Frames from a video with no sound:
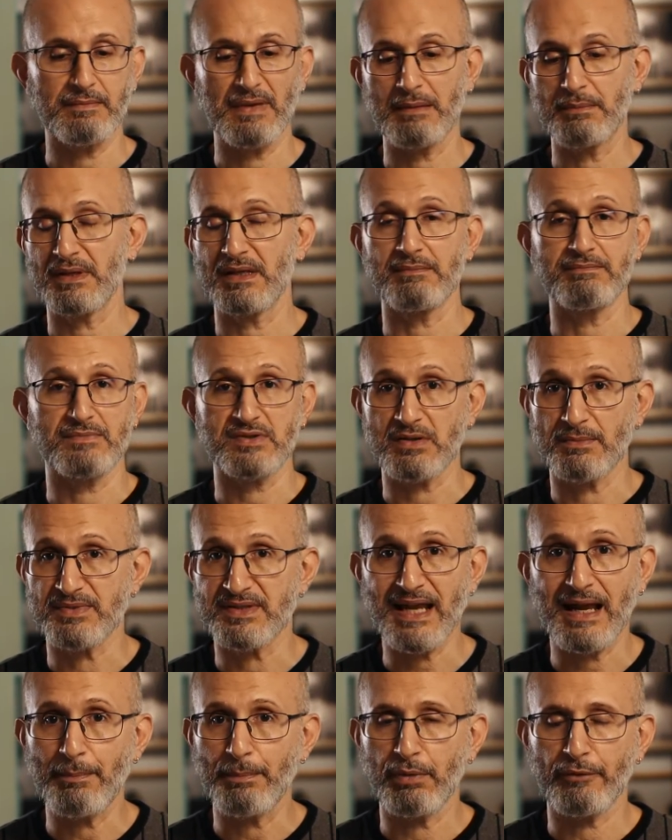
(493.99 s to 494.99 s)
Maybe some
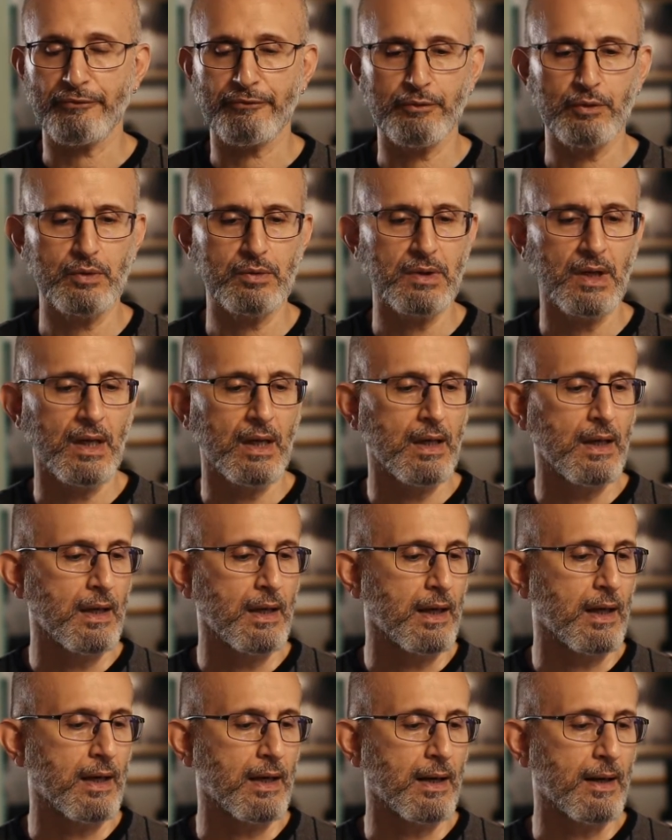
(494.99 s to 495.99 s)
sample fruit.
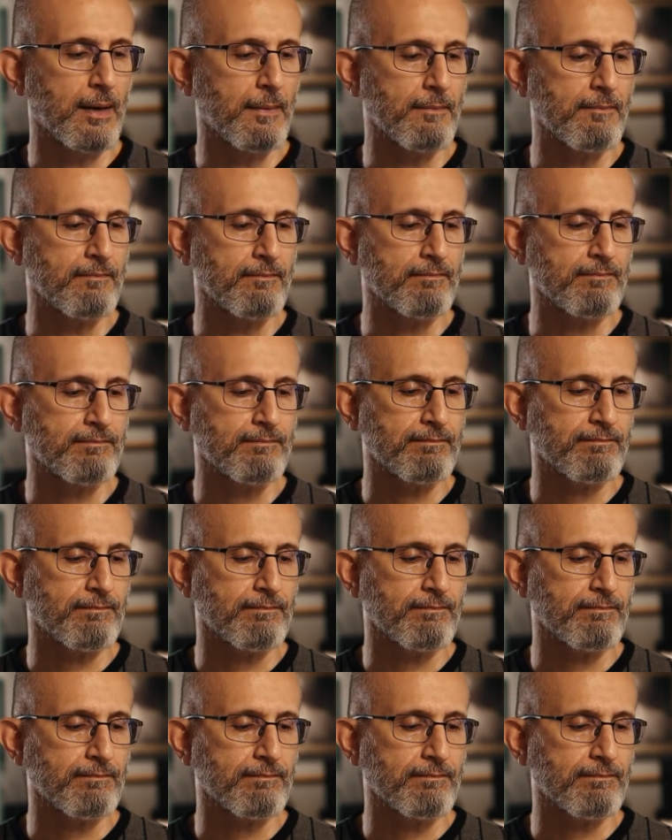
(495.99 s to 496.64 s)
Um,